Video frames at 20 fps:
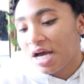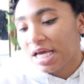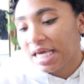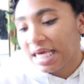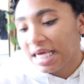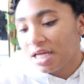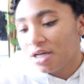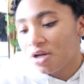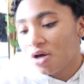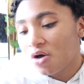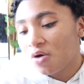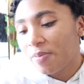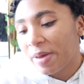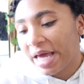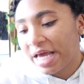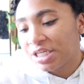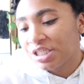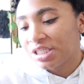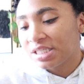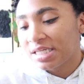Keynote,
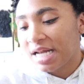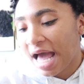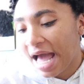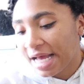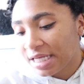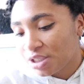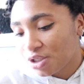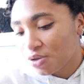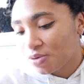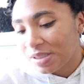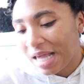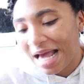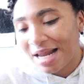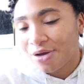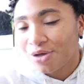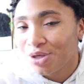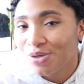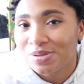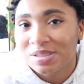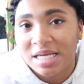Pages, and iTunes. I
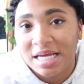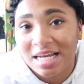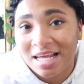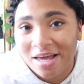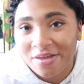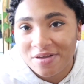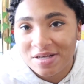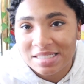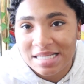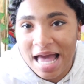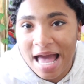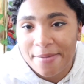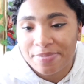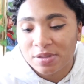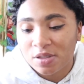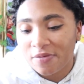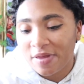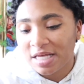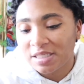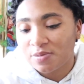don't use any of these apps,
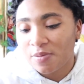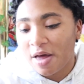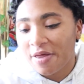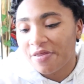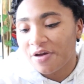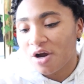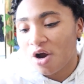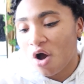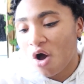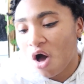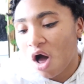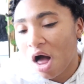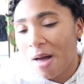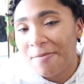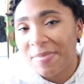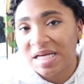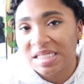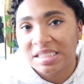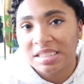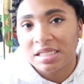so that's why they're
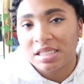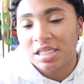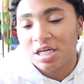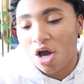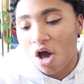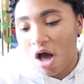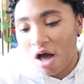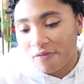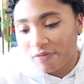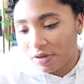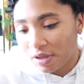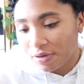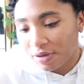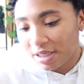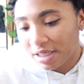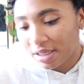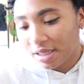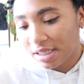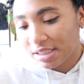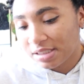all basically
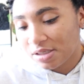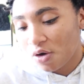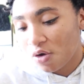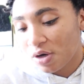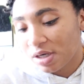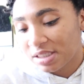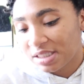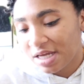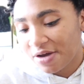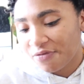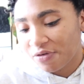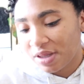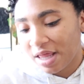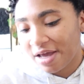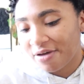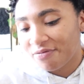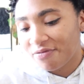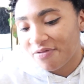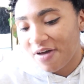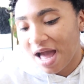offloaded. Except for
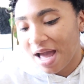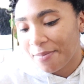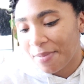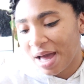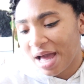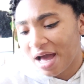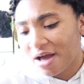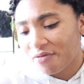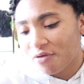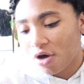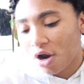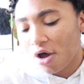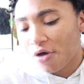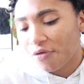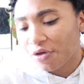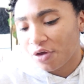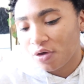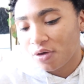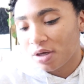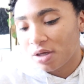like Find My iPhone. I
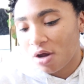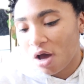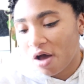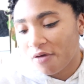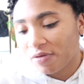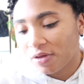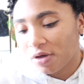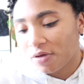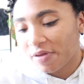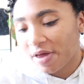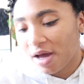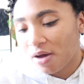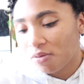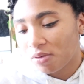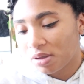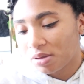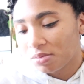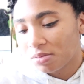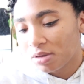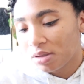don't think you can offload that
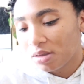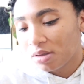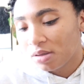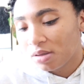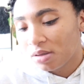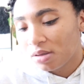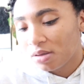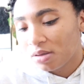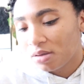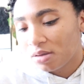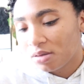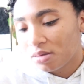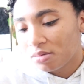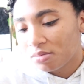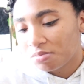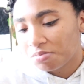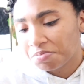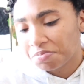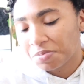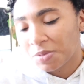one.
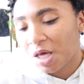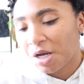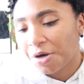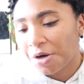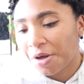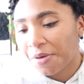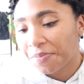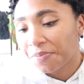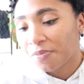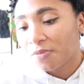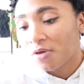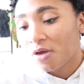I don't know.